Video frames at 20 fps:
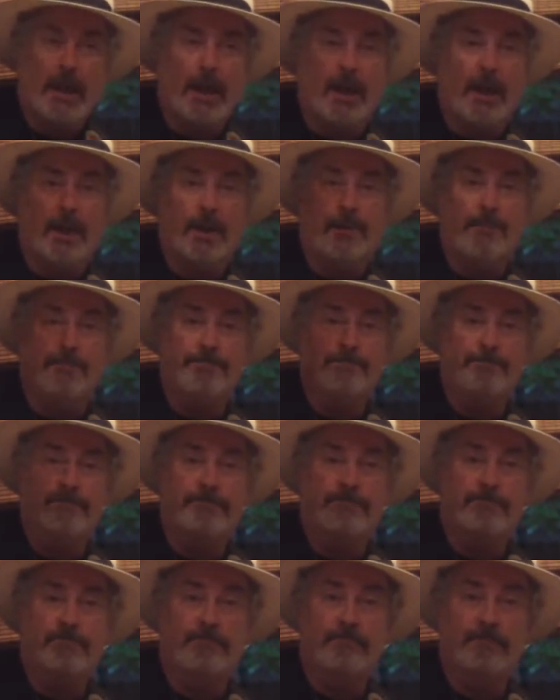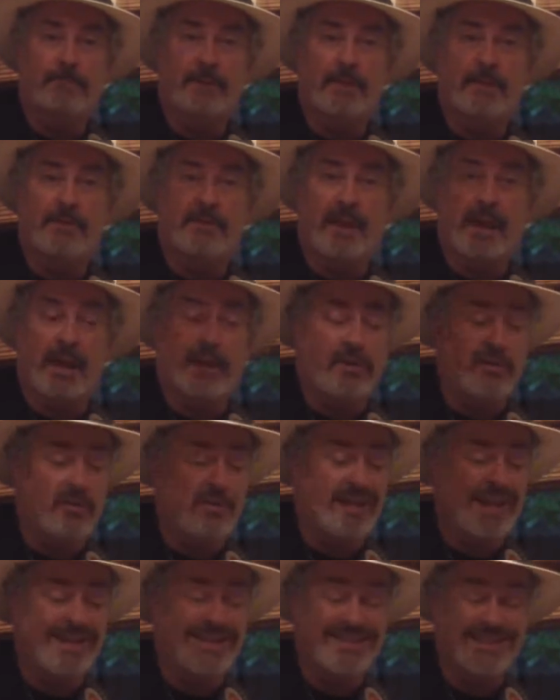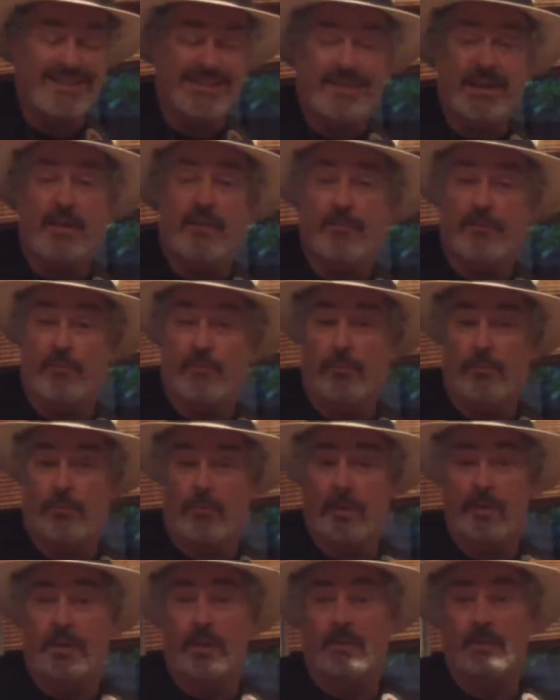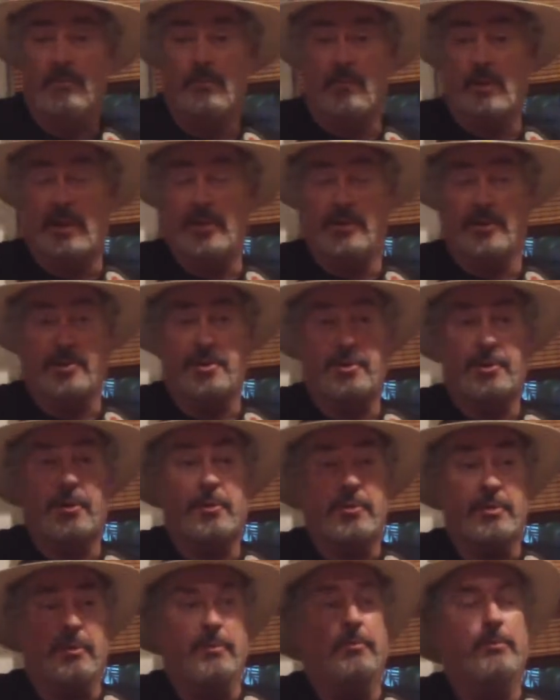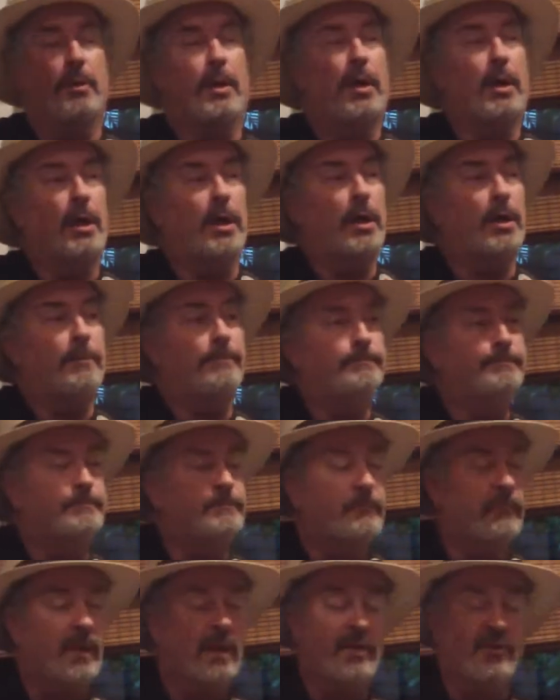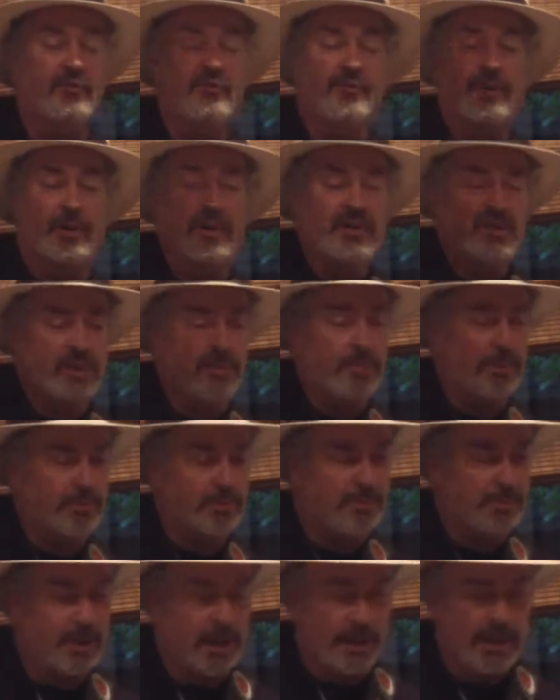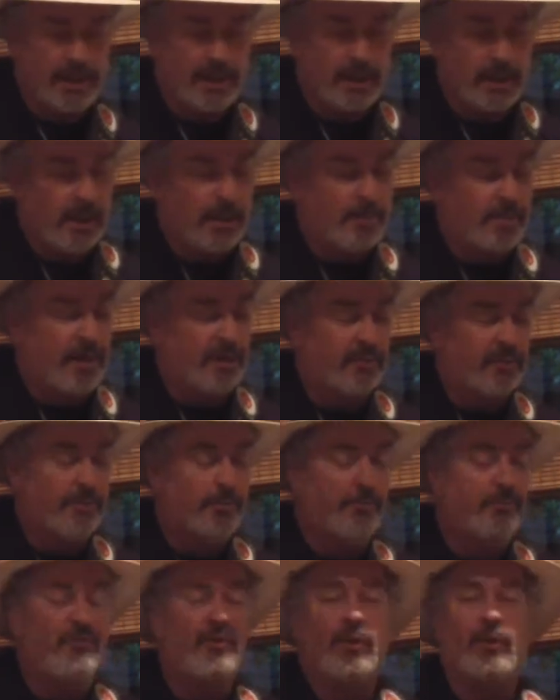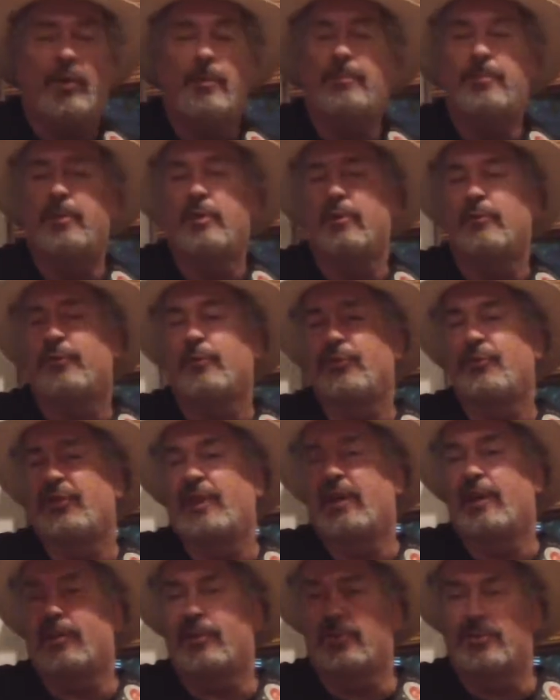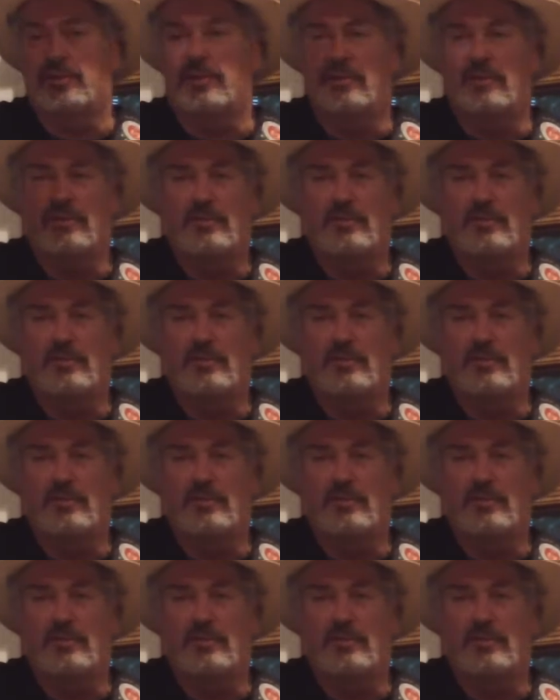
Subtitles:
that I use that instead of the one that I just showed you. It's very simple to play, but has a very beautiful sound.